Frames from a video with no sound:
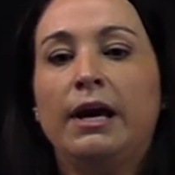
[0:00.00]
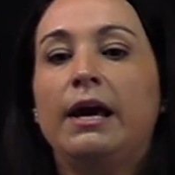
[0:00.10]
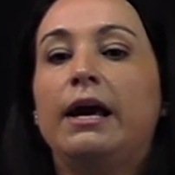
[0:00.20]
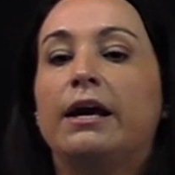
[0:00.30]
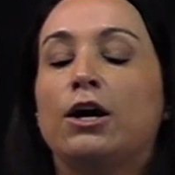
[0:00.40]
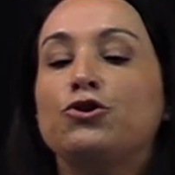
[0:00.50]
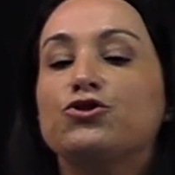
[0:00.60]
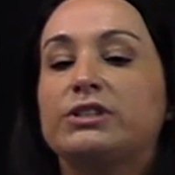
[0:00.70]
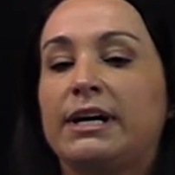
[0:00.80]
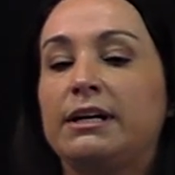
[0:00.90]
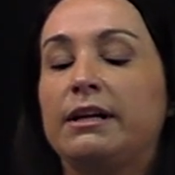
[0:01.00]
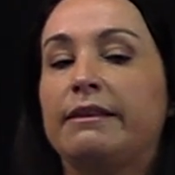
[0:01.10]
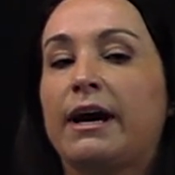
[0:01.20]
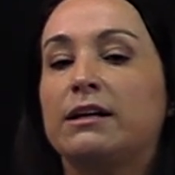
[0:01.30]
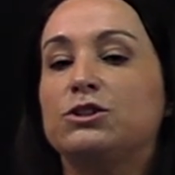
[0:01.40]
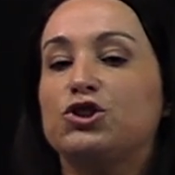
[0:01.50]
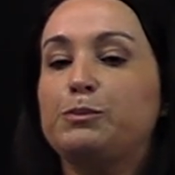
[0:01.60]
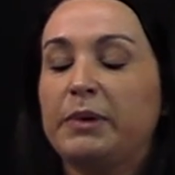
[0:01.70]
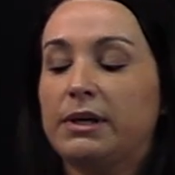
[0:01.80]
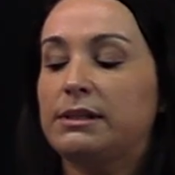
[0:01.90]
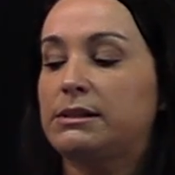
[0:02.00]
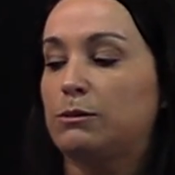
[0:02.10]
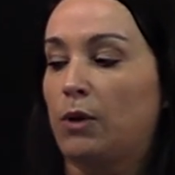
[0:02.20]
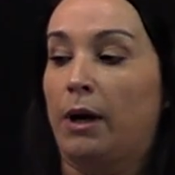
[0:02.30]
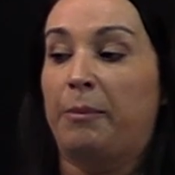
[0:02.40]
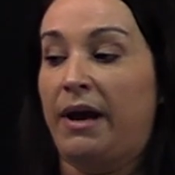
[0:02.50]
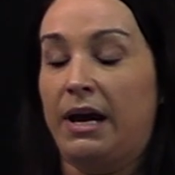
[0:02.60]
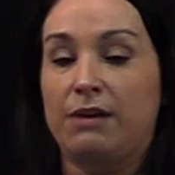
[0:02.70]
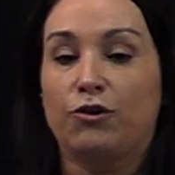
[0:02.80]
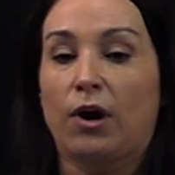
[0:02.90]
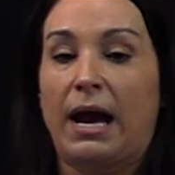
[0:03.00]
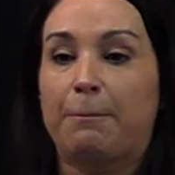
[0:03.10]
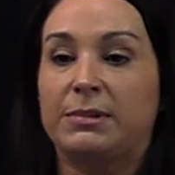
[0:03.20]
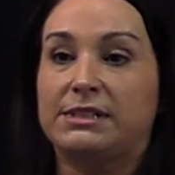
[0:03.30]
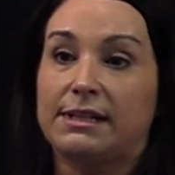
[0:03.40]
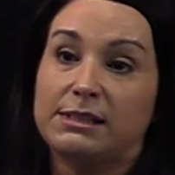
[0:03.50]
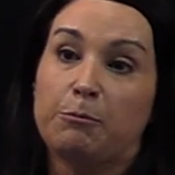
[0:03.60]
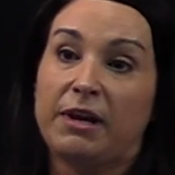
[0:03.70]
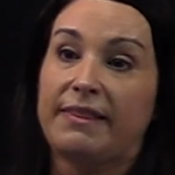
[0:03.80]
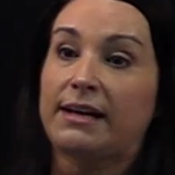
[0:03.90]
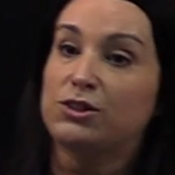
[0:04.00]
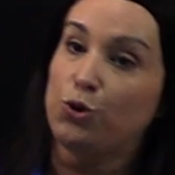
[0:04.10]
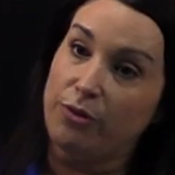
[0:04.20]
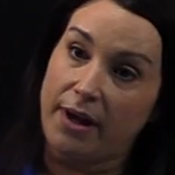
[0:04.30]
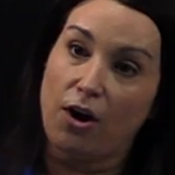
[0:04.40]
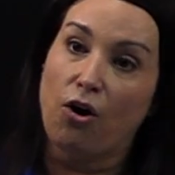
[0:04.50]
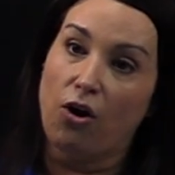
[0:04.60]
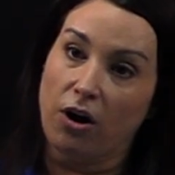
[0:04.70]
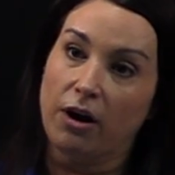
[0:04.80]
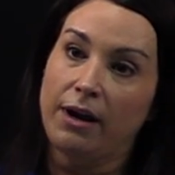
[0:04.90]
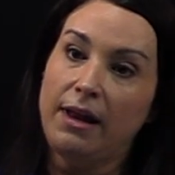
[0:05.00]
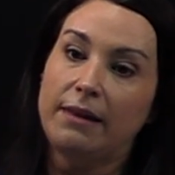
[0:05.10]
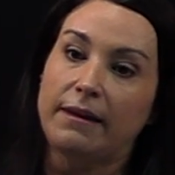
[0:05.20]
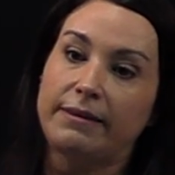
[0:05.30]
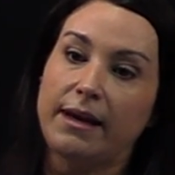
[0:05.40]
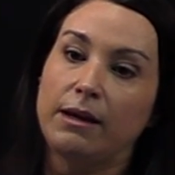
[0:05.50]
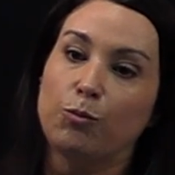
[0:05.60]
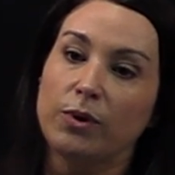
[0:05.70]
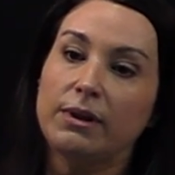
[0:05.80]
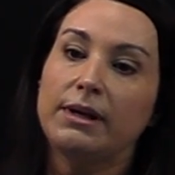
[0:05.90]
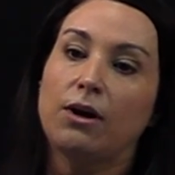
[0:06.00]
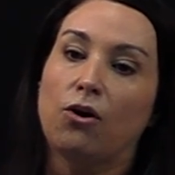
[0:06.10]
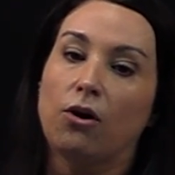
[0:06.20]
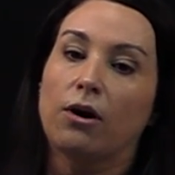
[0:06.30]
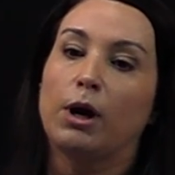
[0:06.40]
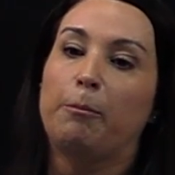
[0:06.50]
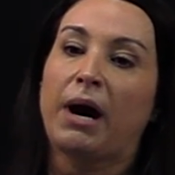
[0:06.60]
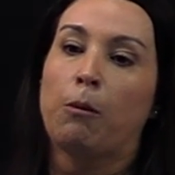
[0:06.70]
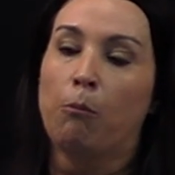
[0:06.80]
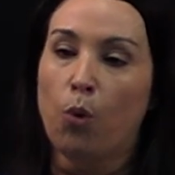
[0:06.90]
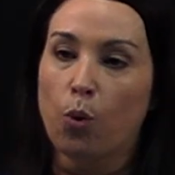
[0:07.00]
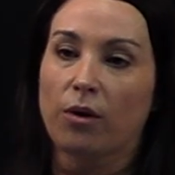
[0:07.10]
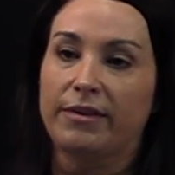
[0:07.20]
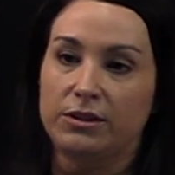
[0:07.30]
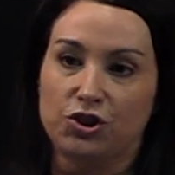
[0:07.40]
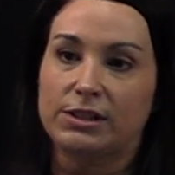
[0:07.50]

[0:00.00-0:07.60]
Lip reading: And understanding that just because a behavior happens doesn't mean that's who they are, that they really are about more than just